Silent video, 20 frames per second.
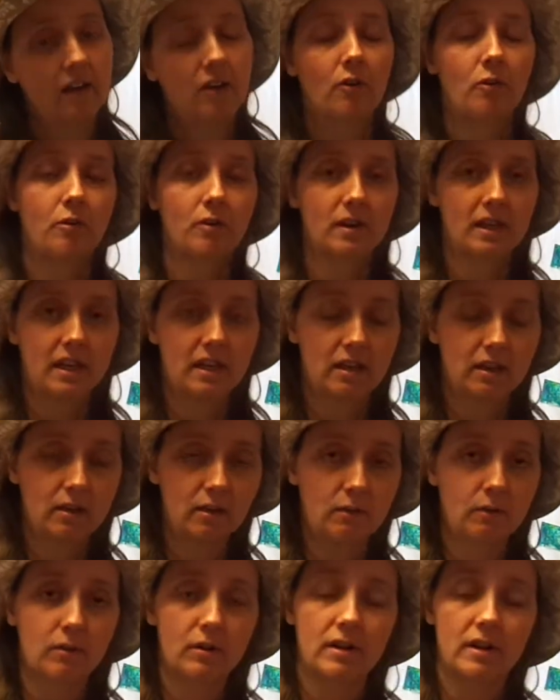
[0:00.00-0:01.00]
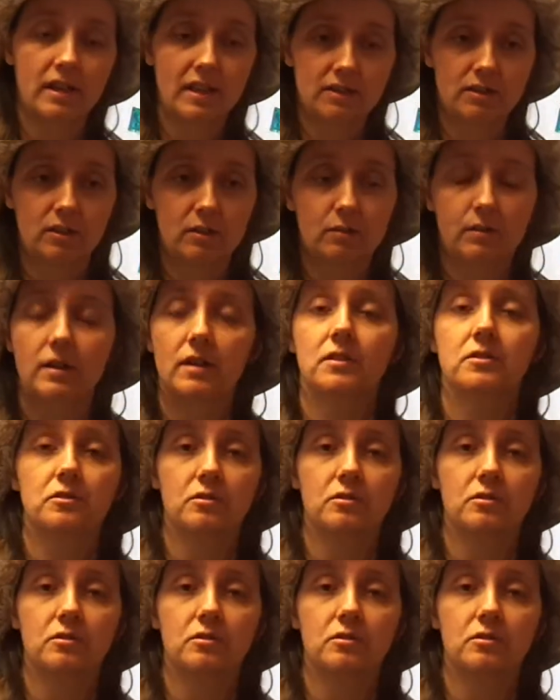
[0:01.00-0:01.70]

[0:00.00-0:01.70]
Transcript: or EQ or electric quilt,